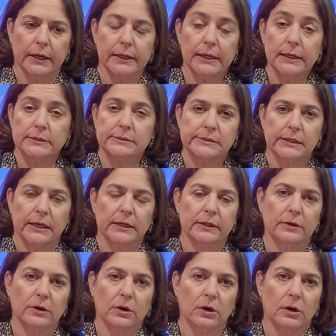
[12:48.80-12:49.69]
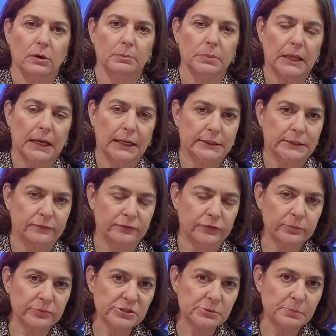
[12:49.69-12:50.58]
inside of the hall blocked him
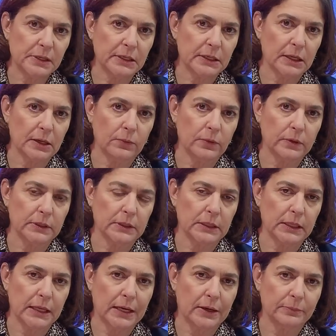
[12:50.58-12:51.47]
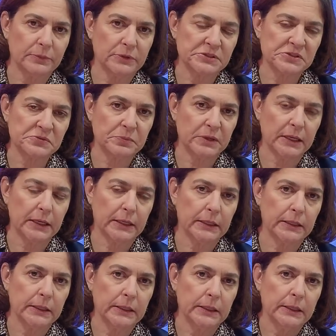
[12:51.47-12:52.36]
from speaking, wouldn't allow him to
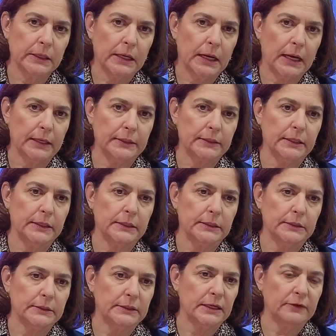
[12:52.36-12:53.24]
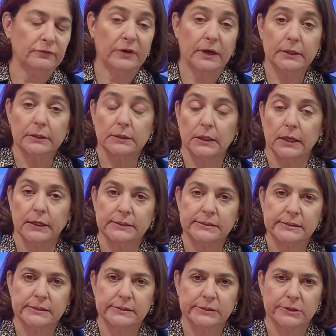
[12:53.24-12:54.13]
speak, and then they
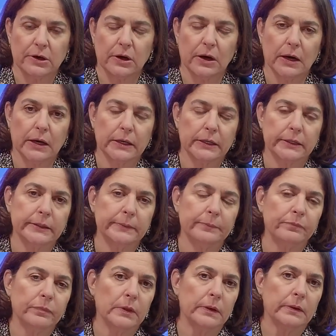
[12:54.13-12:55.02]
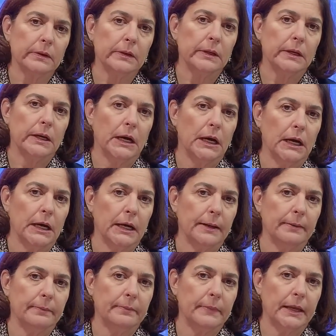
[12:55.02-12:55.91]
vandalized his car.
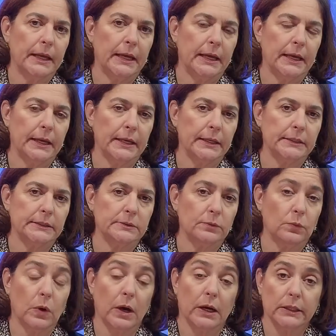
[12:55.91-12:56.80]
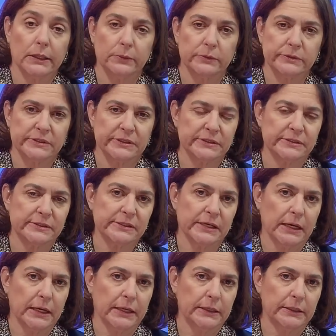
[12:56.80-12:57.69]
And while he was
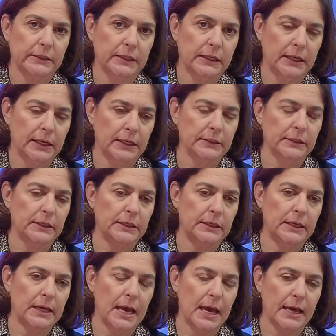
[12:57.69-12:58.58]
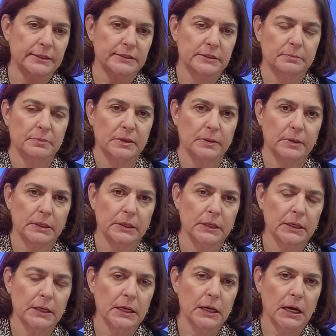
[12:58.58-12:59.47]
inside, and then he had to be
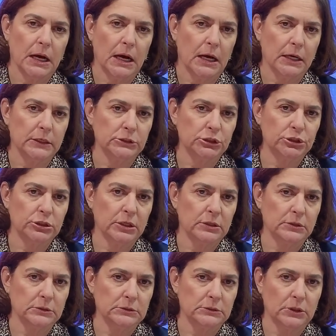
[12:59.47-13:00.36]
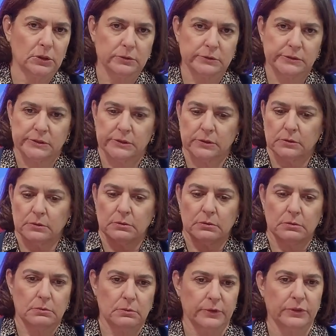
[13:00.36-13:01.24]
shuttled also
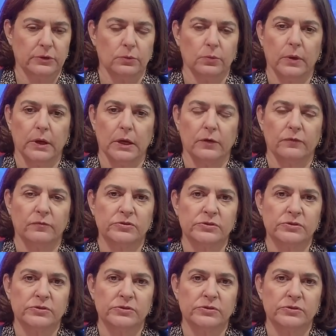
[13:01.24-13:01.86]
with a ring of